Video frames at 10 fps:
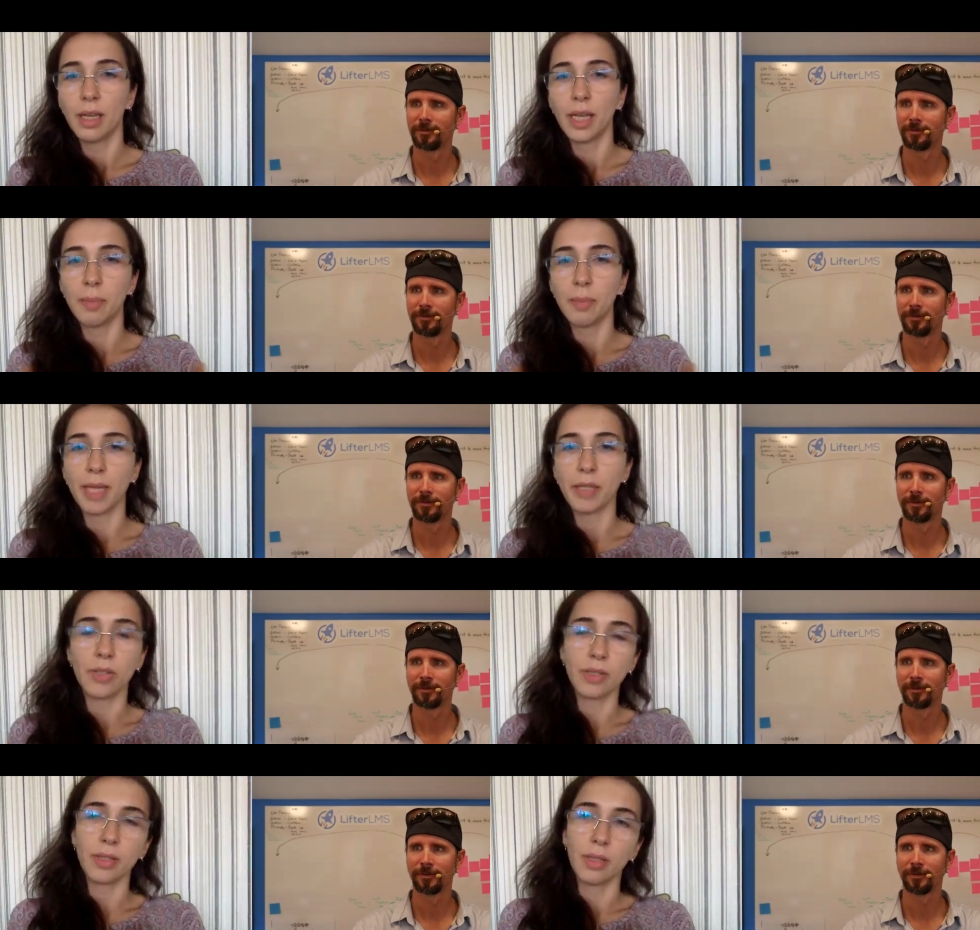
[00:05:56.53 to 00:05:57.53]
Speaker 1: It
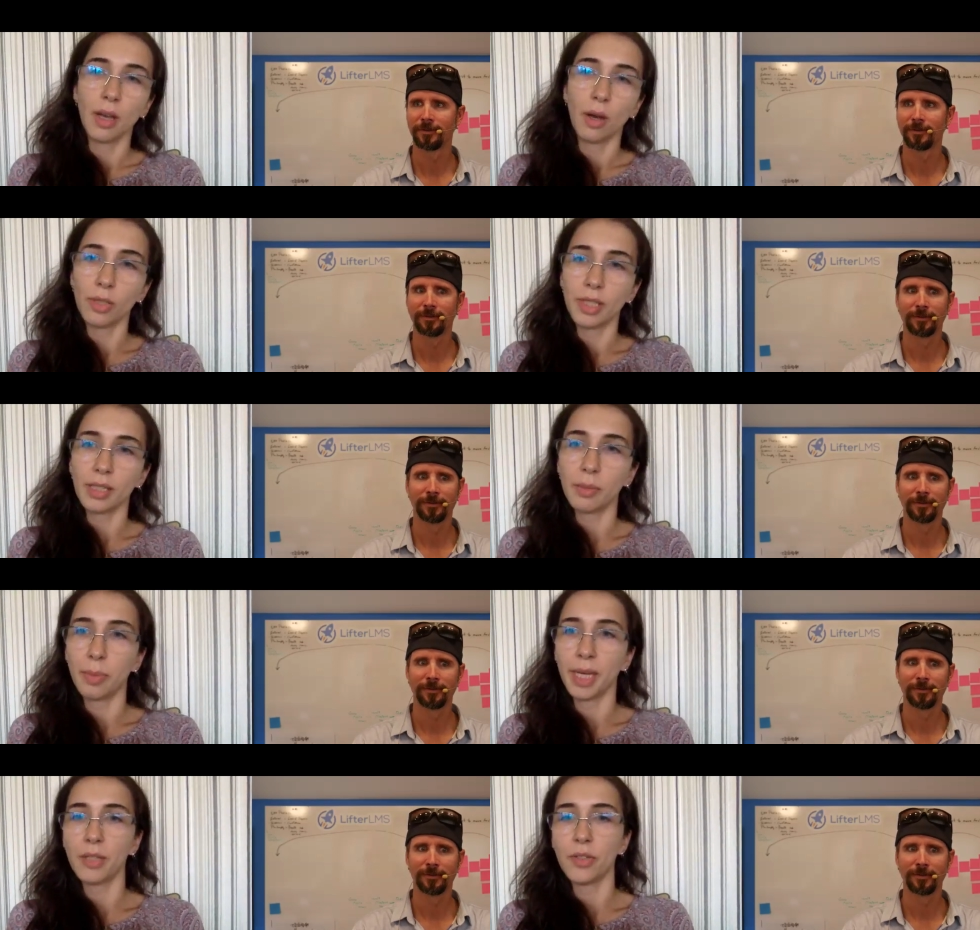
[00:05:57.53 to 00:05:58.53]
matches all the other
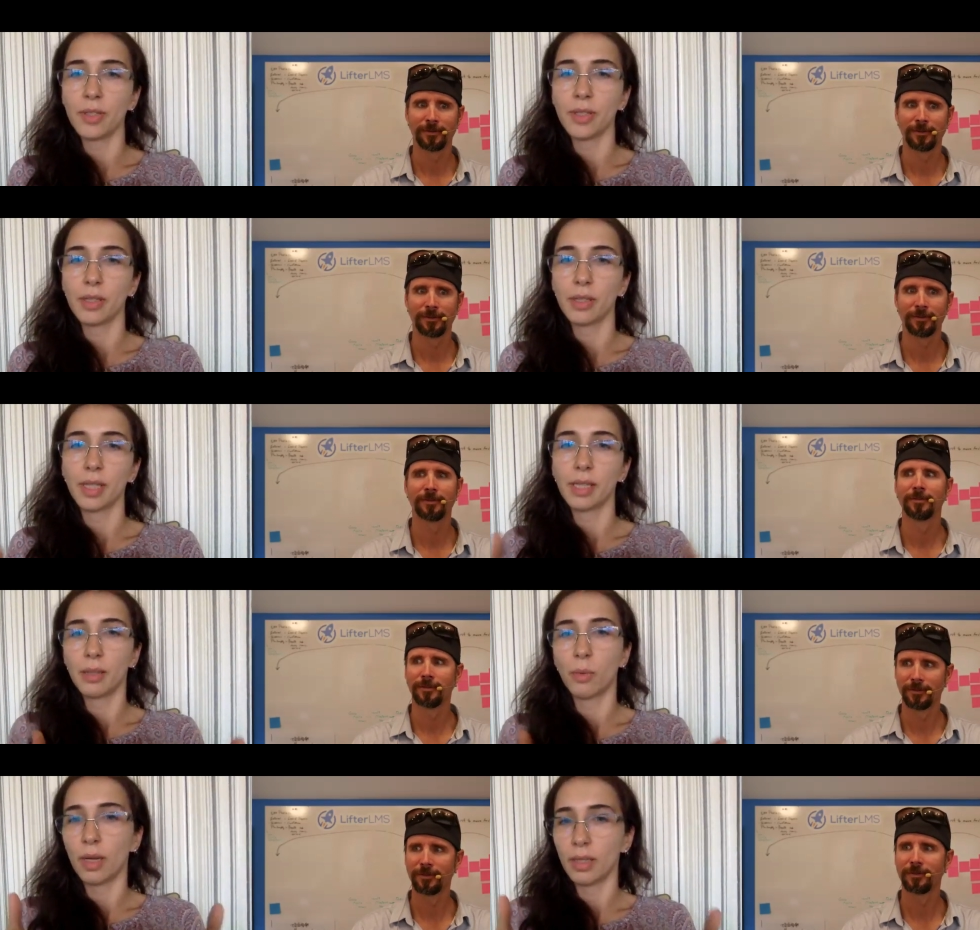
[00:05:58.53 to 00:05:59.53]
pages, not
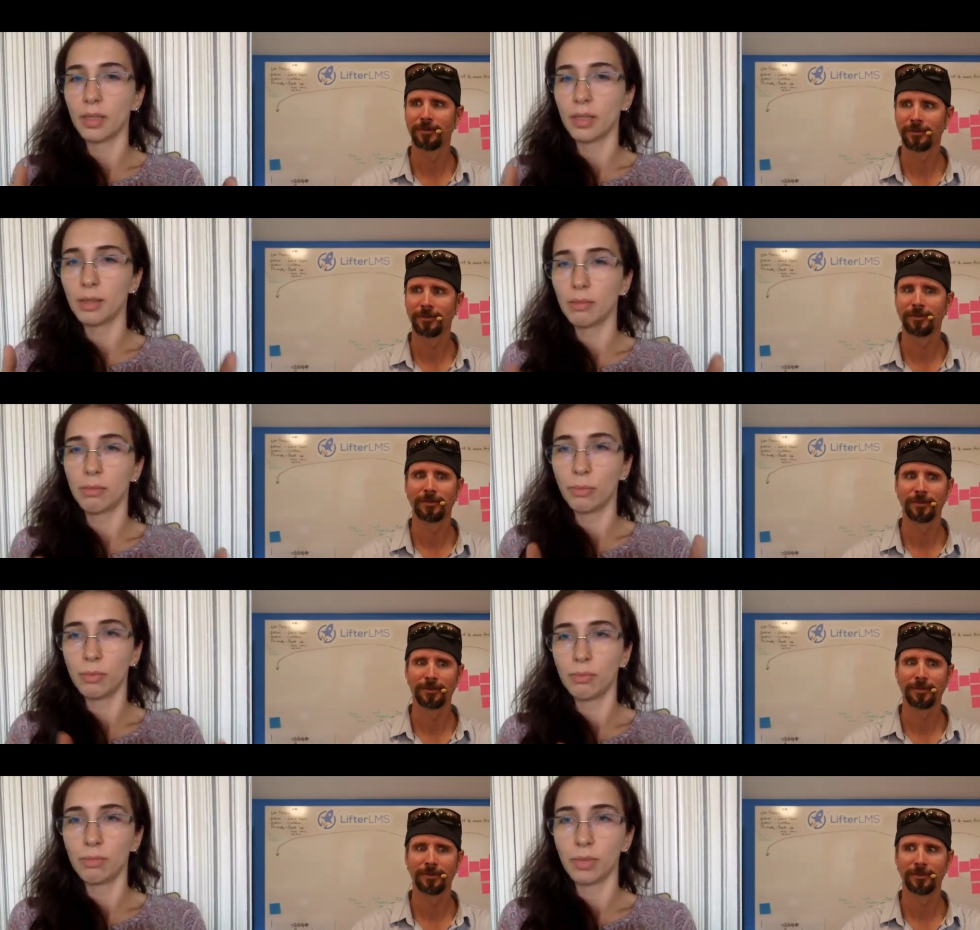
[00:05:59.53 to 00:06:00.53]
the one, uh,
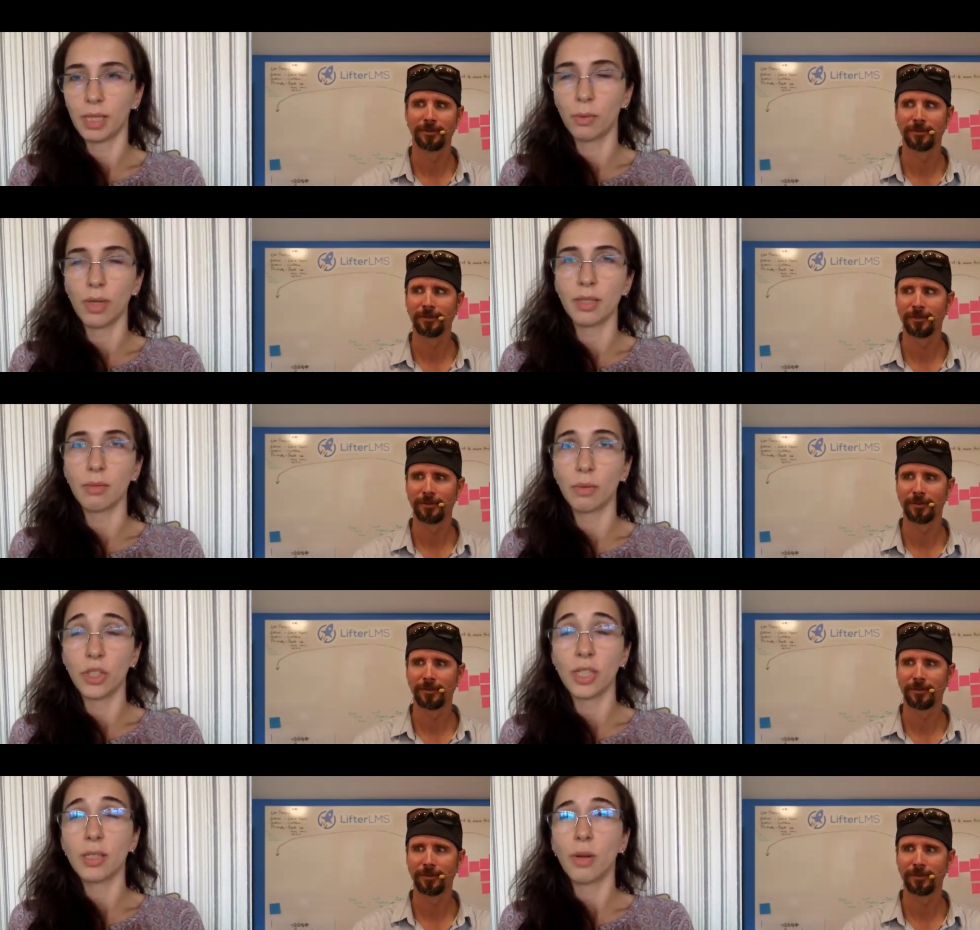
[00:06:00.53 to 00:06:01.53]
not the one,
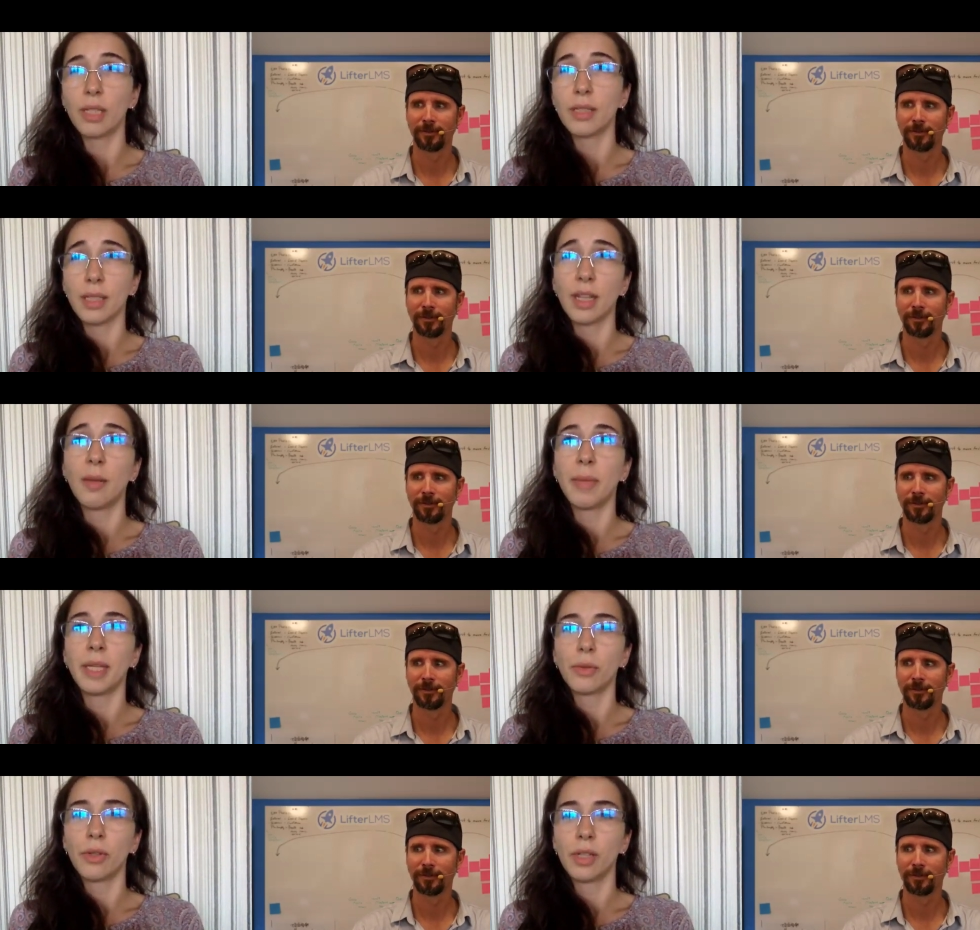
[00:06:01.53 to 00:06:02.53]
just the ones in
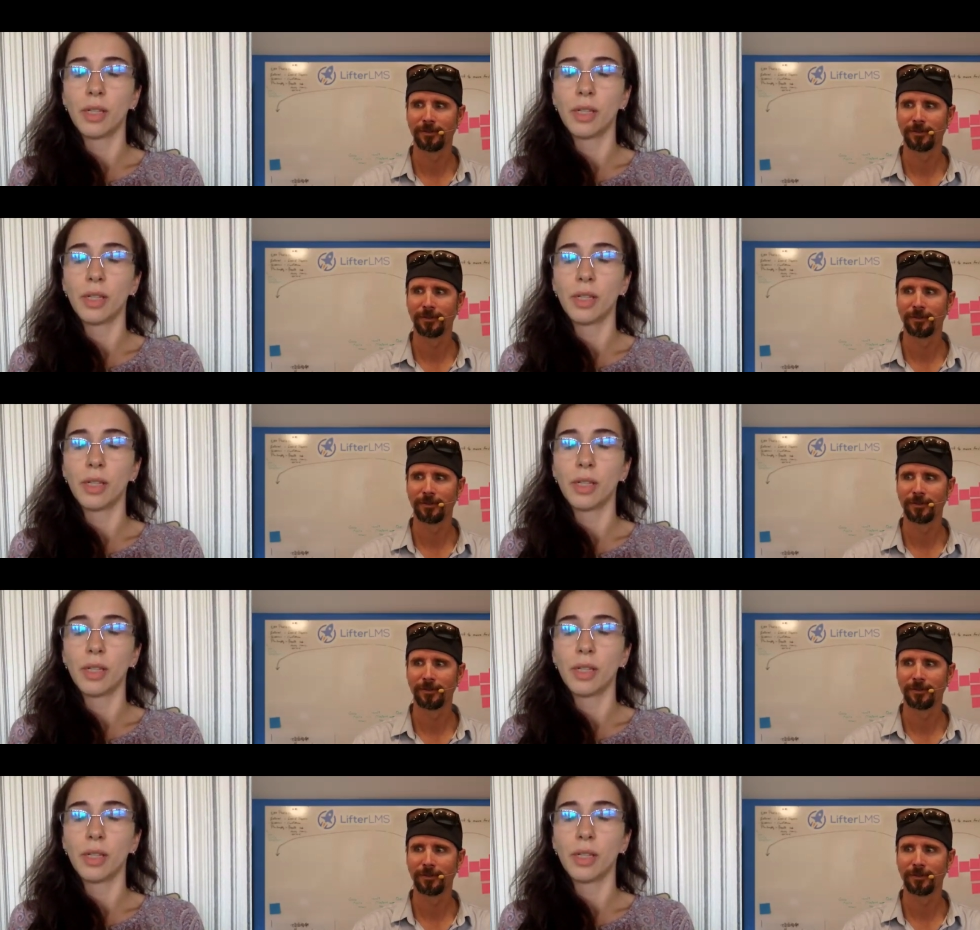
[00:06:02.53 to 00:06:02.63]
Elementor.